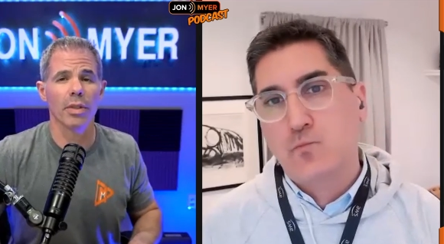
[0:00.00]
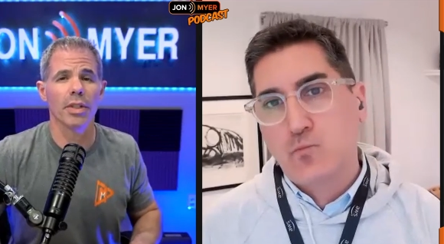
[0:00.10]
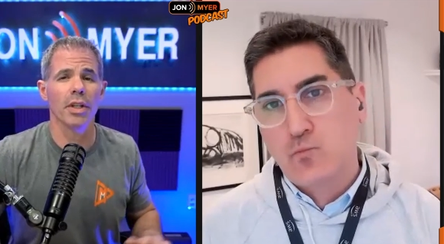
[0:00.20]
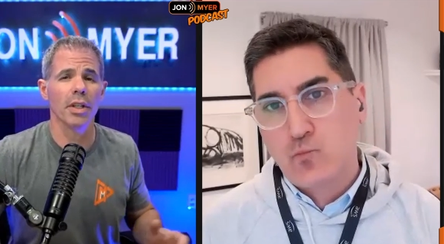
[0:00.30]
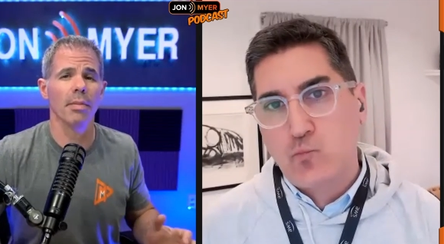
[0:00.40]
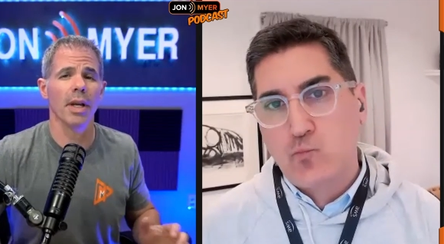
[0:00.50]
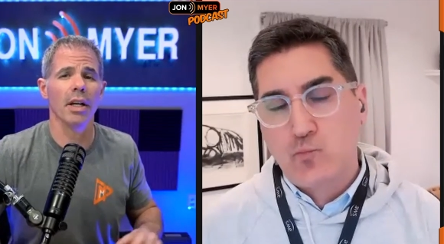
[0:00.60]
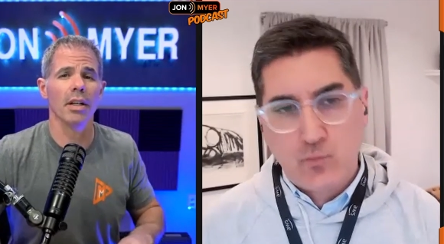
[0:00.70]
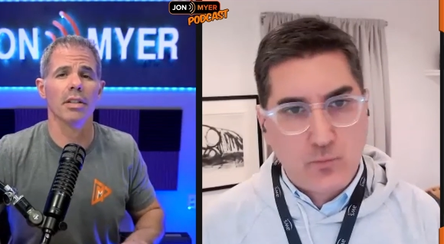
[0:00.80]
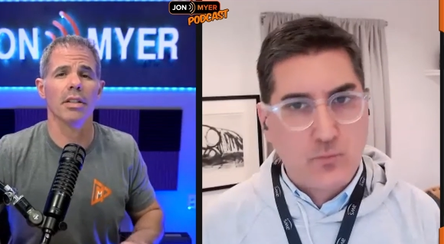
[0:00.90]
Speaker 1: We're talking
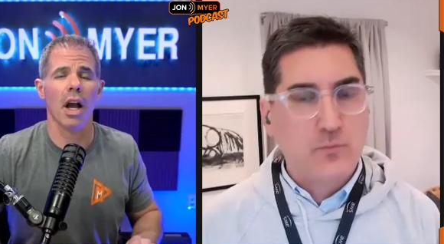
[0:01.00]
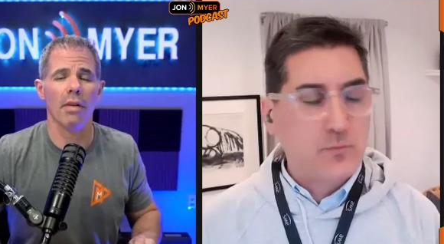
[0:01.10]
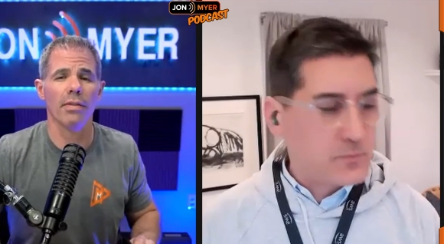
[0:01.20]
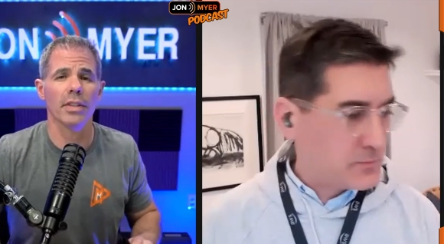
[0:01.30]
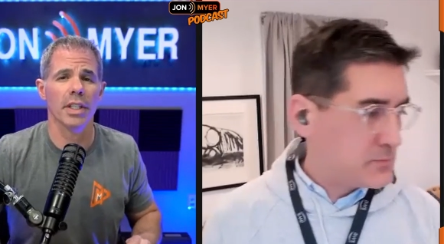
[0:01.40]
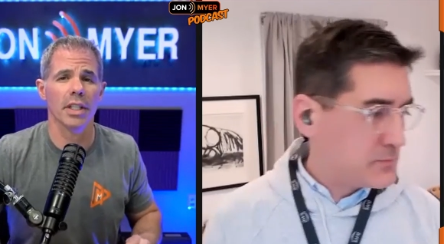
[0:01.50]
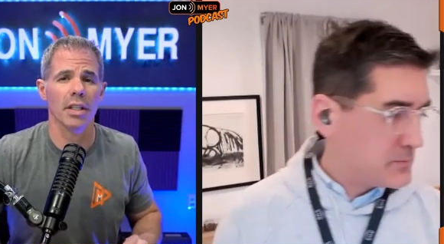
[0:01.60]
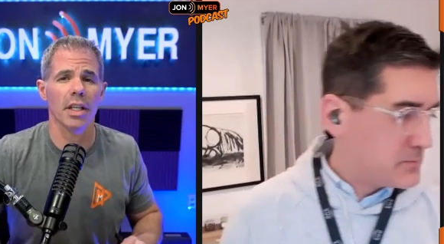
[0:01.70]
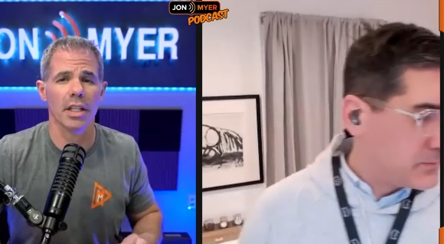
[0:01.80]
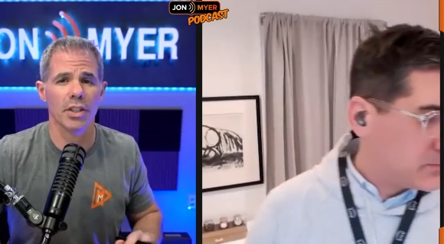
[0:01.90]
about
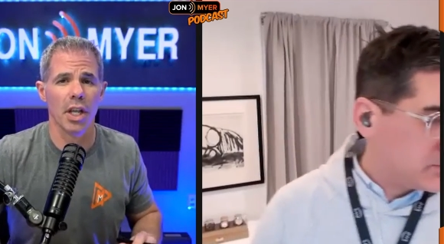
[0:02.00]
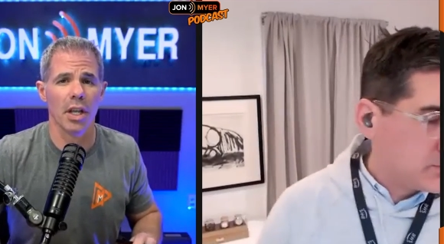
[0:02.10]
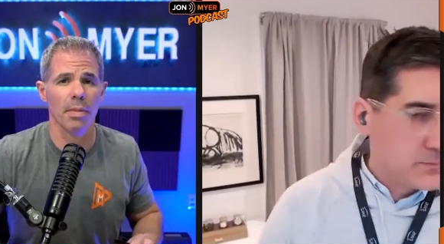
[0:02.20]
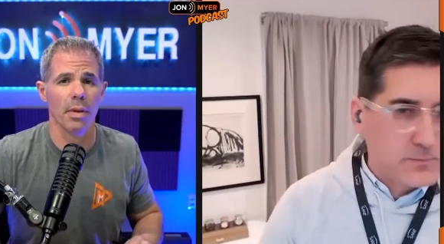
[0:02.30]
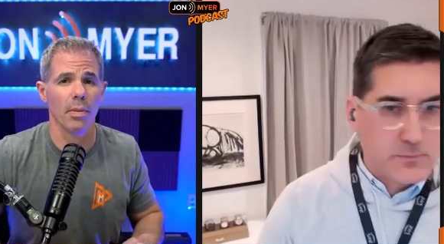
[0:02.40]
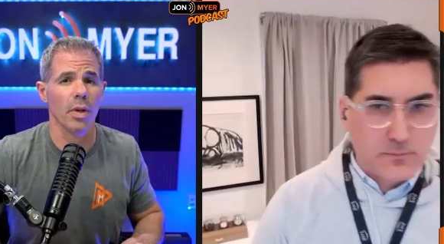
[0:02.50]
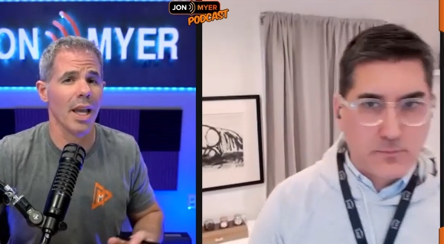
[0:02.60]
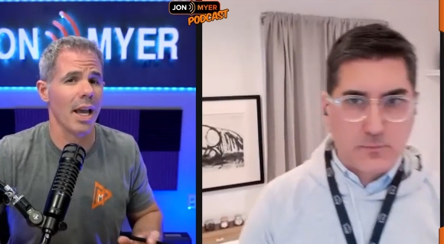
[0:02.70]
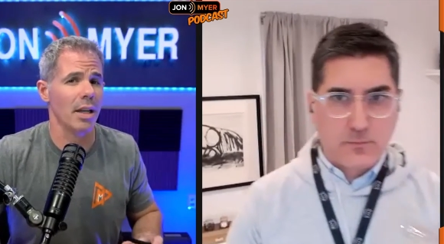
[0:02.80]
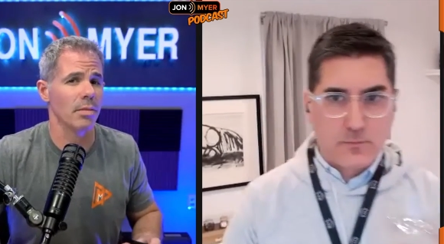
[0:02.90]
conferencing like a champion with
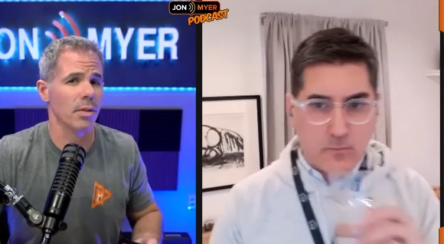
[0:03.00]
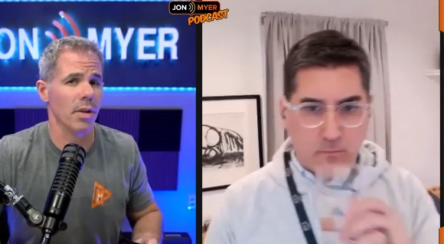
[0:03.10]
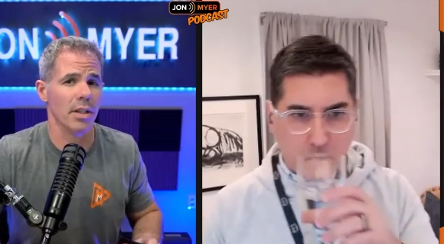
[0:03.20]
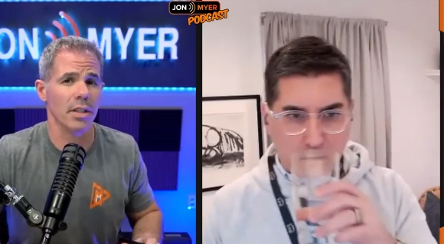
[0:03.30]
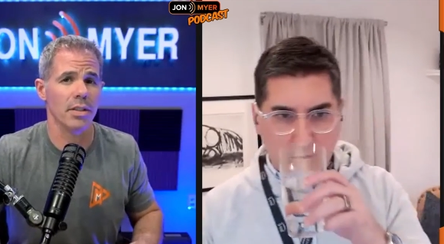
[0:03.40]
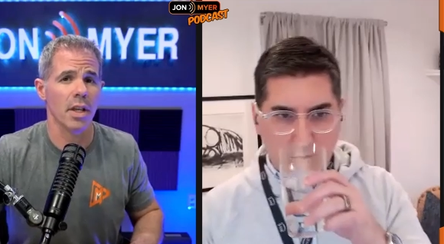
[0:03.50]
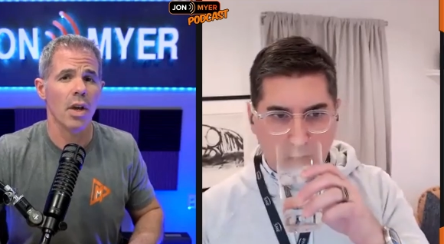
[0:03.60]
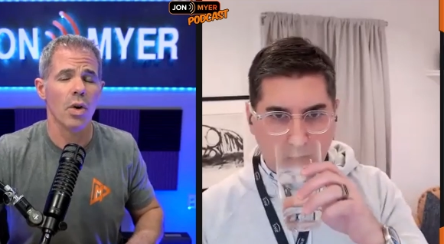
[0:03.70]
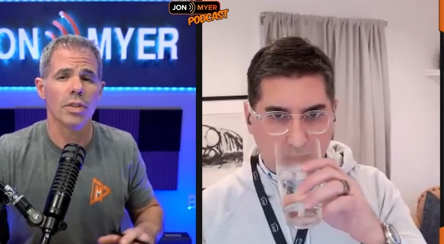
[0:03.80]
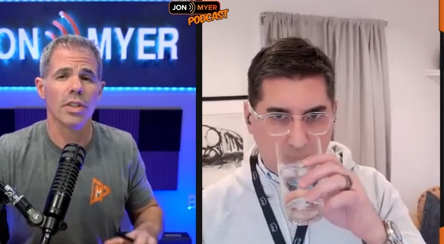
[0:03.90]
Adam Kranitz,
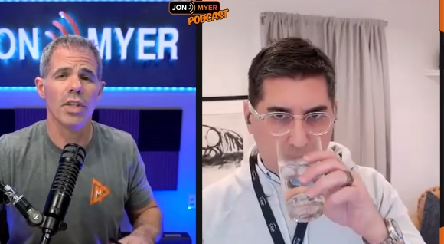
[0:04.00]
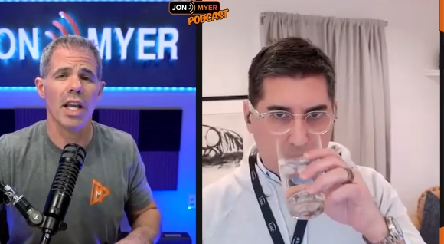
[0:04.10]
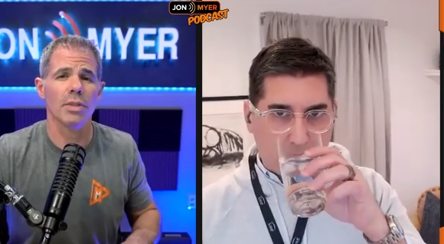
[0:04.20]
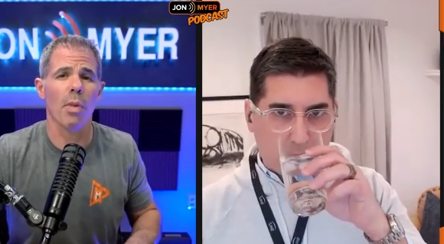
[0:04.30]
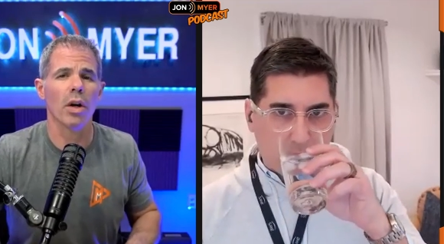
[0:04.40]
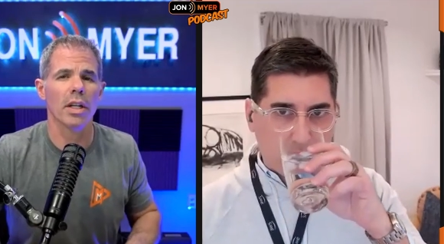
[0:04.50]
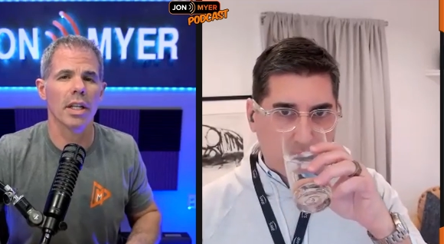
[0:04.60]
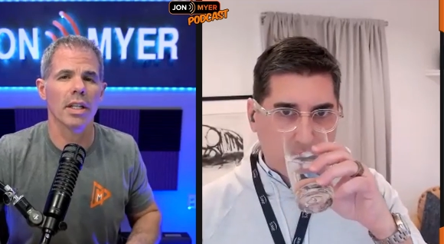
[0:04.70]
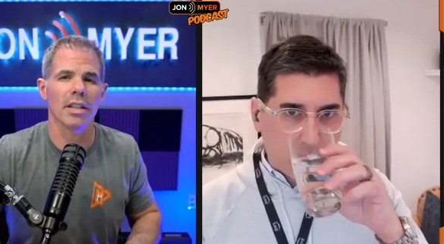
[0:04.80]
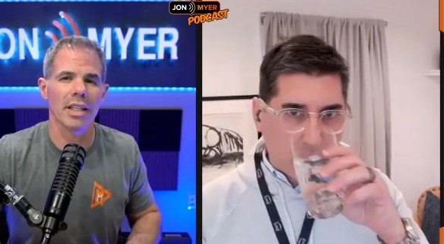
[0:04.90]
who's a SaaS
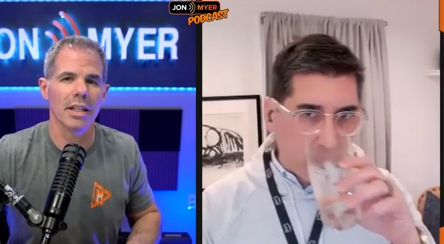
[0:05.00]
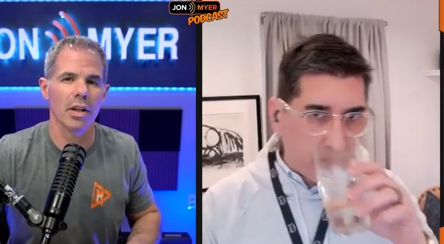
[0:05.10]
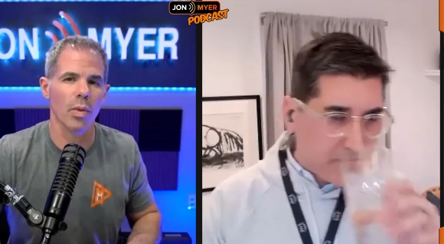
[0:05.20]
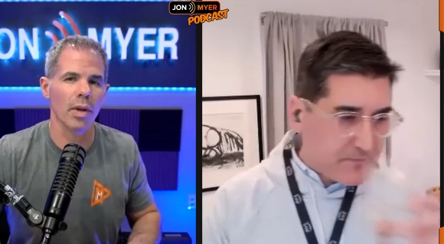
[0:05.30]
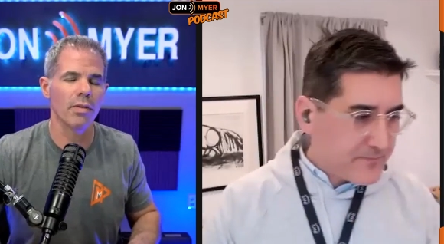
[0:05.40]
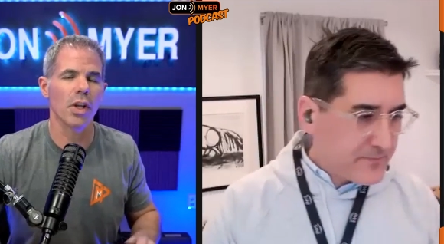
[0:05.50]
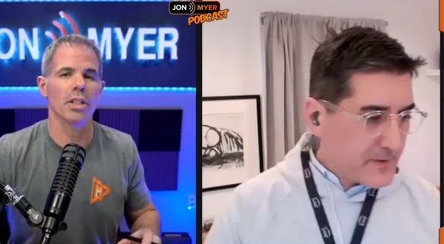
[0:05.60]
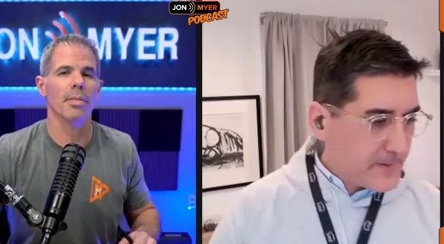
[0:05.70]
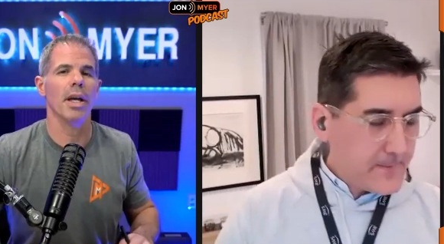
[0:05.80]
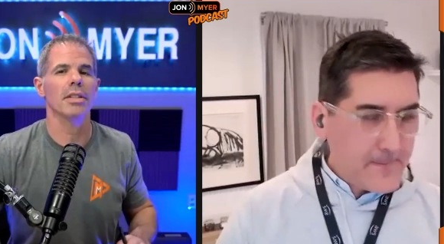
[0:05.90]
marketing leader. We've
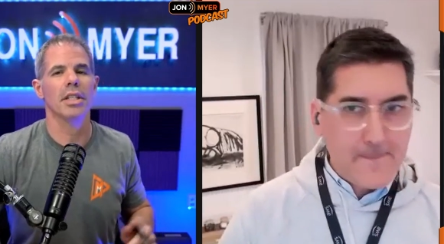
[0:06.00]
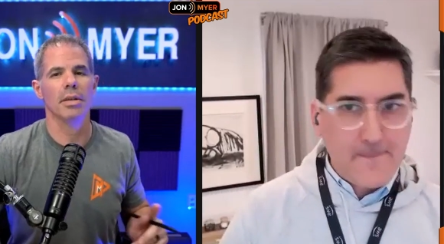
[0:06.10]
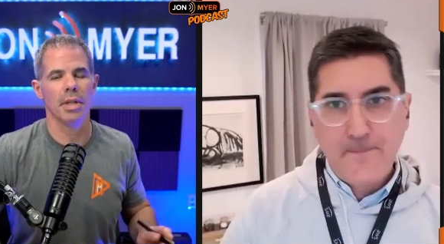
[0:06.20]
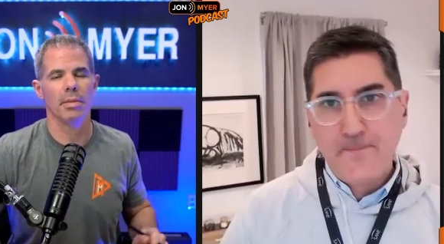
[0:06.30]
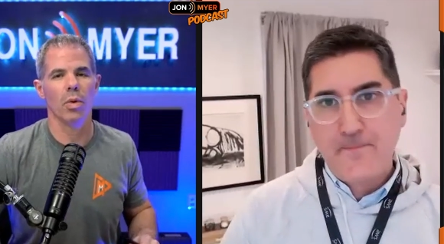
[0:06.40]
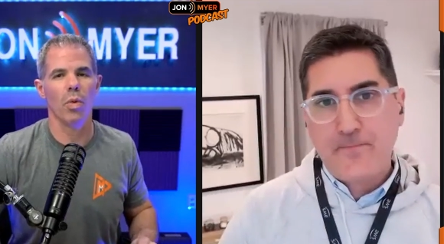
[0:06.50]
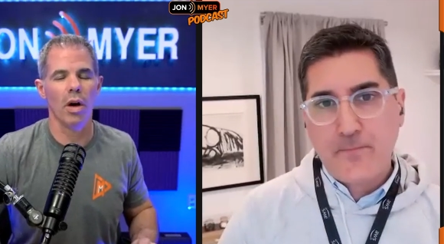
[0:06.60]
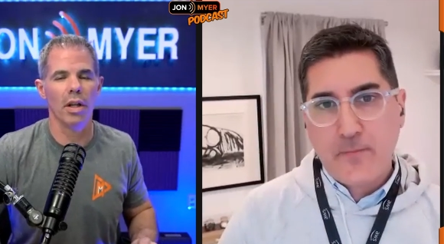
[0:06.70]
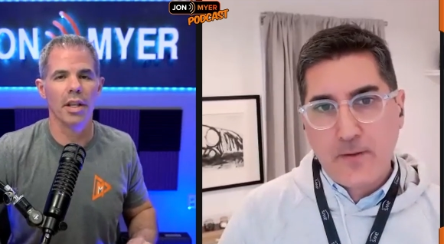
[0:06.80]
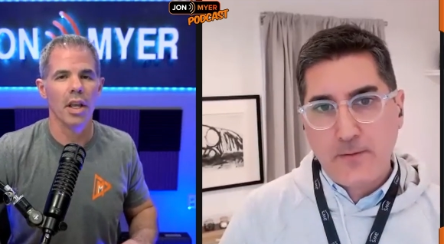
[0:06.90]
talked about tip number
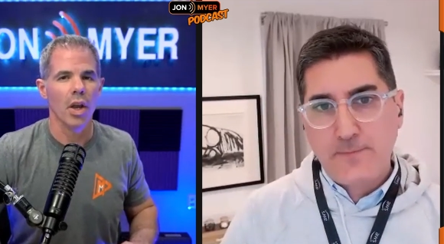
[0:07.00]
one,